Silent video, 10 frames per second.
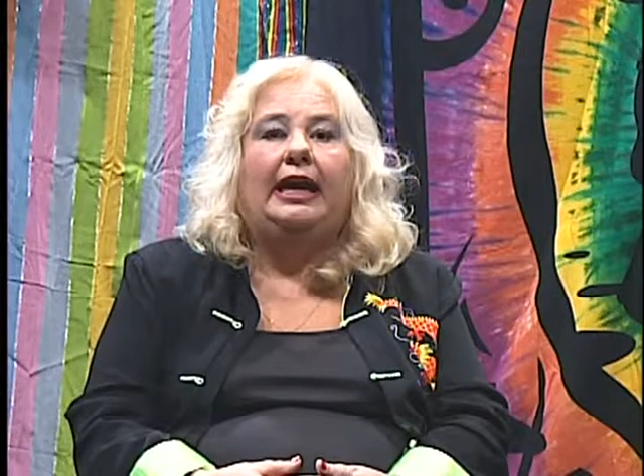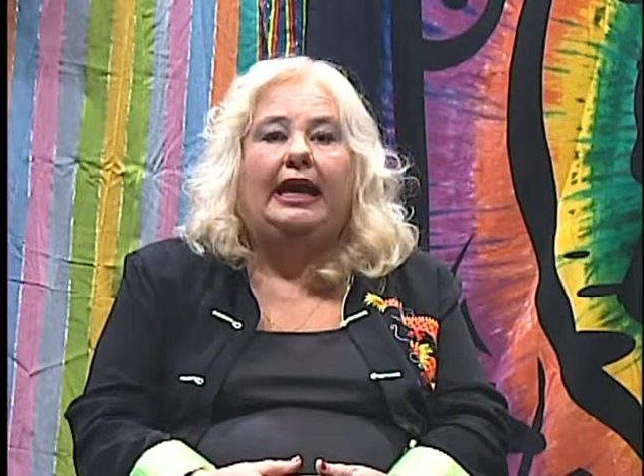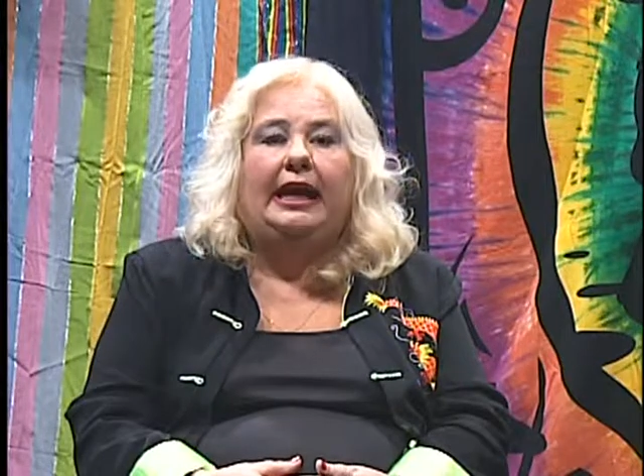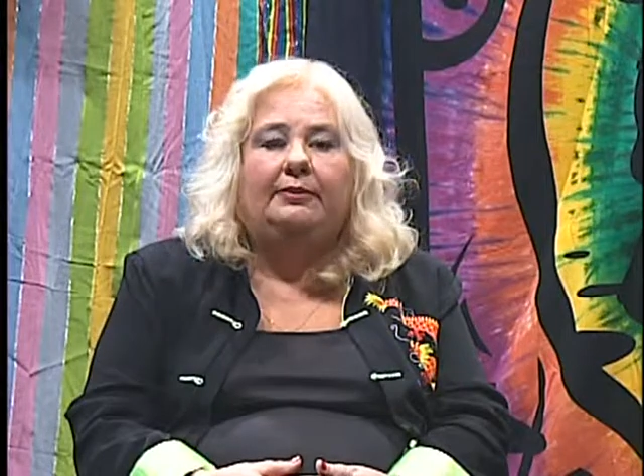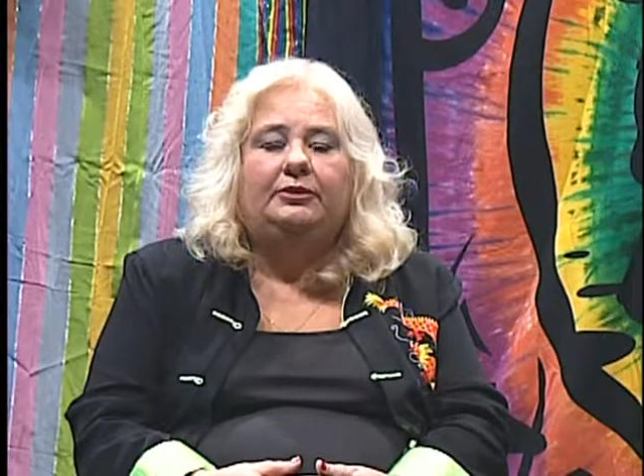
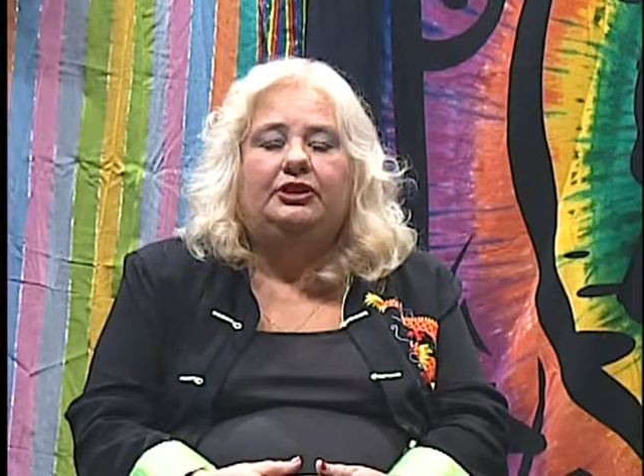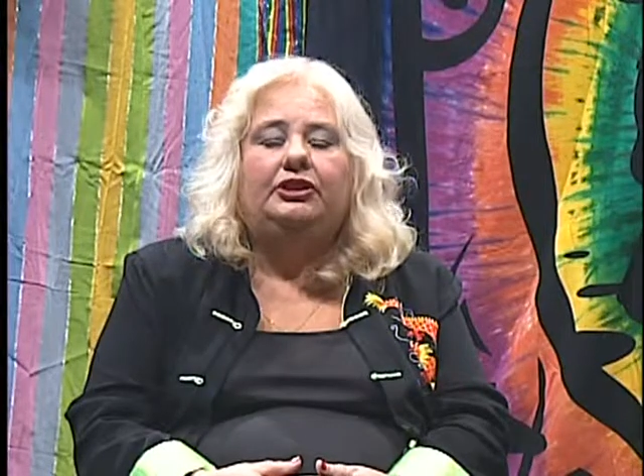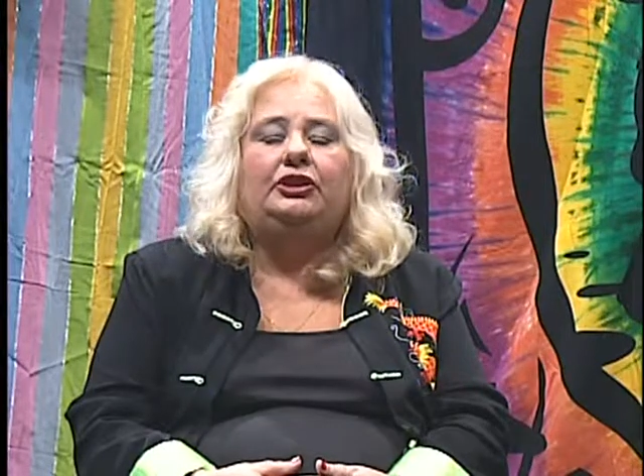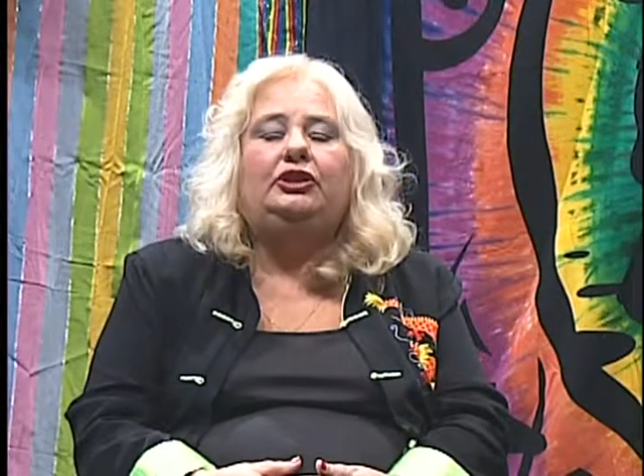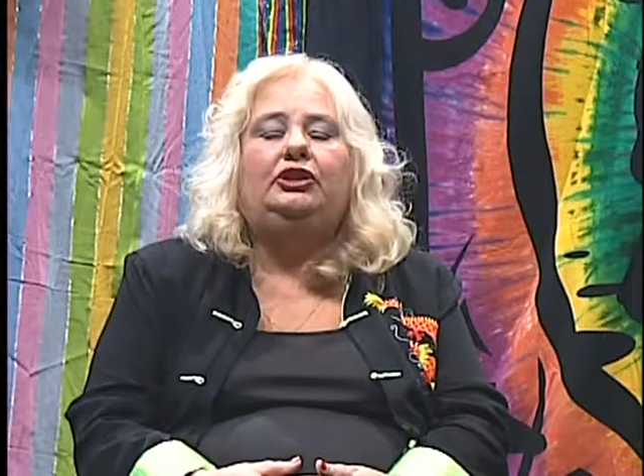
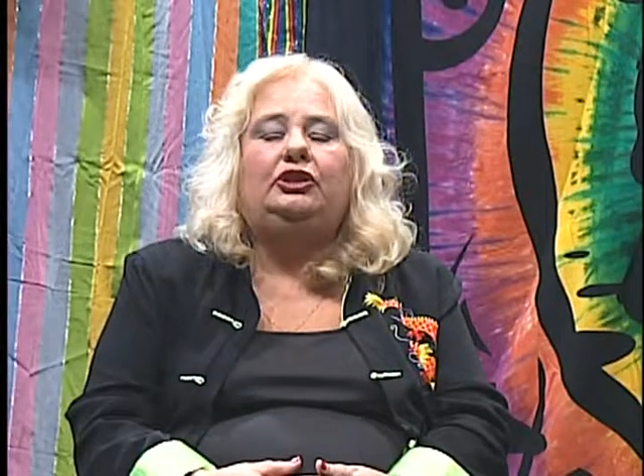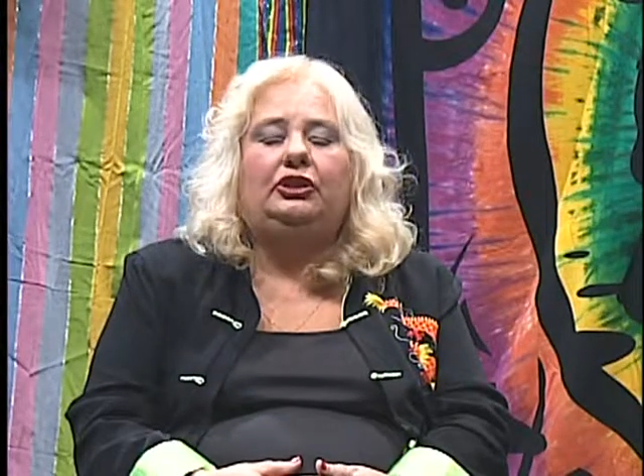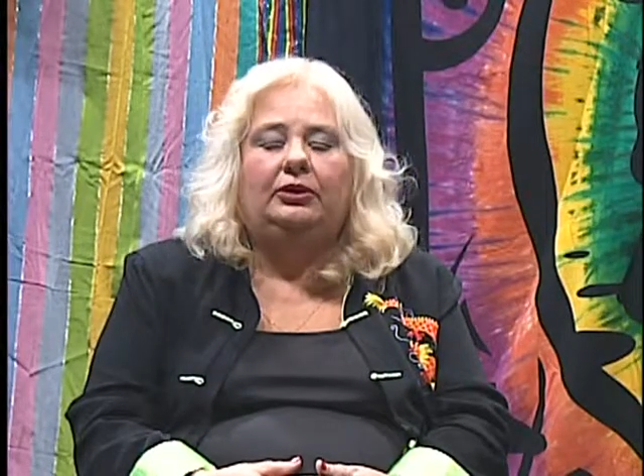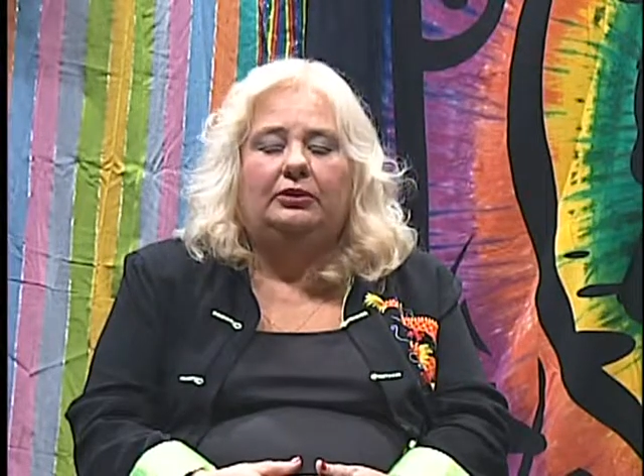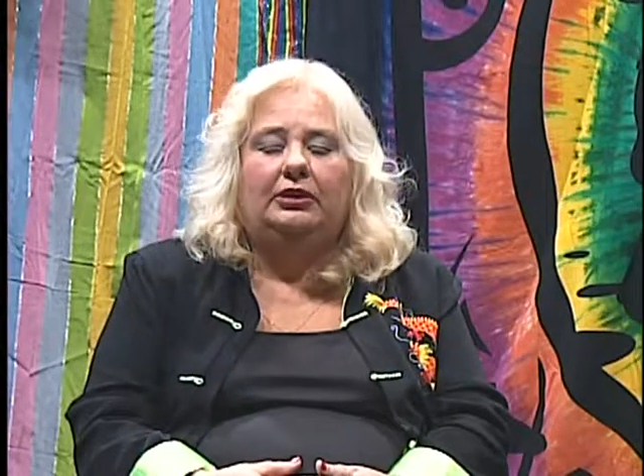
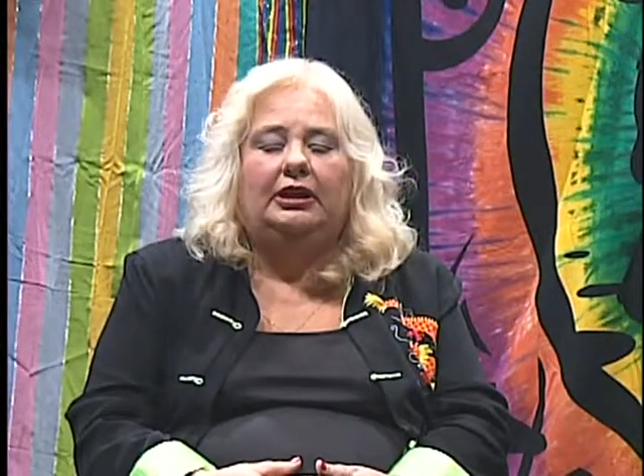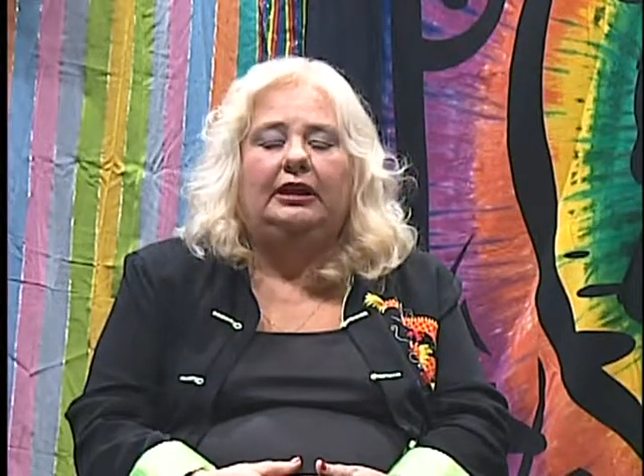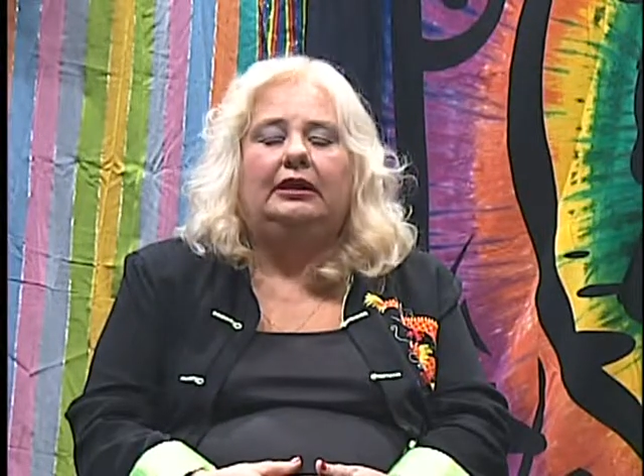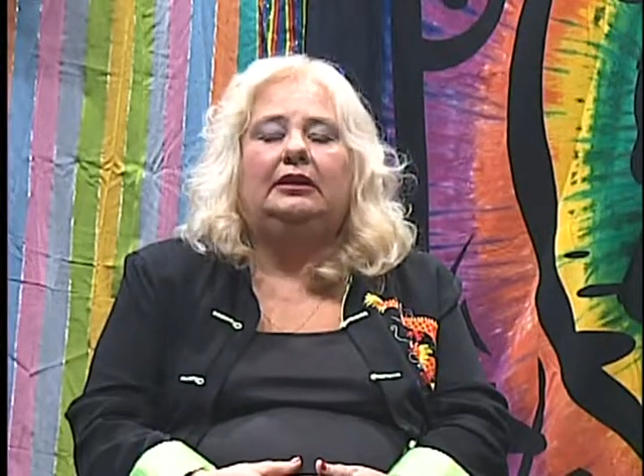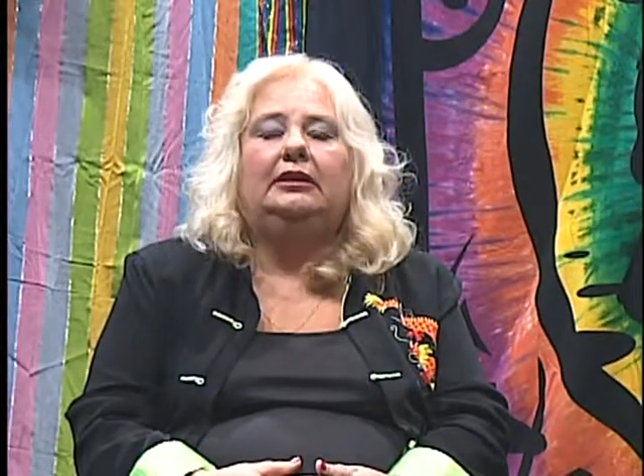absolutely